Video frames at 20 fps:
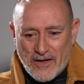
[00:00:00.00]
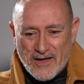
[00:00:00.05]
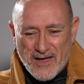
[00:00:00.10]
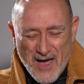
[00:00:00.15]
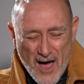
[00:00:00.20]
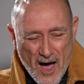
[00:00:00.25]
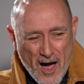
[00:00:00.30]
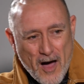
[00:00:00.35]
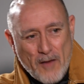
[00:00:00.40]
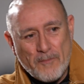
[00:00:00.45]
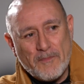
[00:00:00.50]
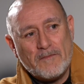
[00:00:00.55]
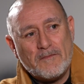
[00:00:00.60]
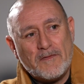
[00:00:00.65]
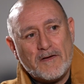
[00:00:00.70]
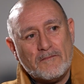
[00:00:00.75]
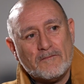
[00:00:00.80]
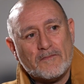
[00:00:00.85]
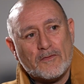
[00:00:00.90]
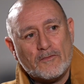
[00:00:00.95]
a carpet
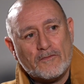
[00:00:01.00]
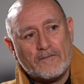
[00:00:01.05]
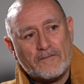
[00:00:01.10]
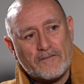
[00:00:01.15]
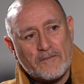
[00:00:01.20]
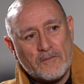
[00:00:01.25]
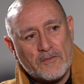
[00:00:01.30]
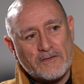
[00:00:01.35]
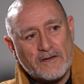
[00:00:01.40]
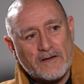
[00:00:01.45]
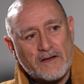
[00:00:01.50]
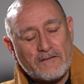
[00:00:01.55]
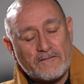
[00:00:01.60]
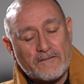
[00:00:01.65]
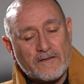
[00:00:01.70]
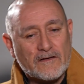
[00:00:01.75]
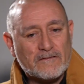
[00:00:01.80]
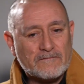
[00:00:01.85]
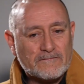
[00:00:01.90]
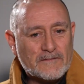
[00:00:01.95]
being pulled from
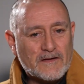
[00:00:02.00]
underneath you.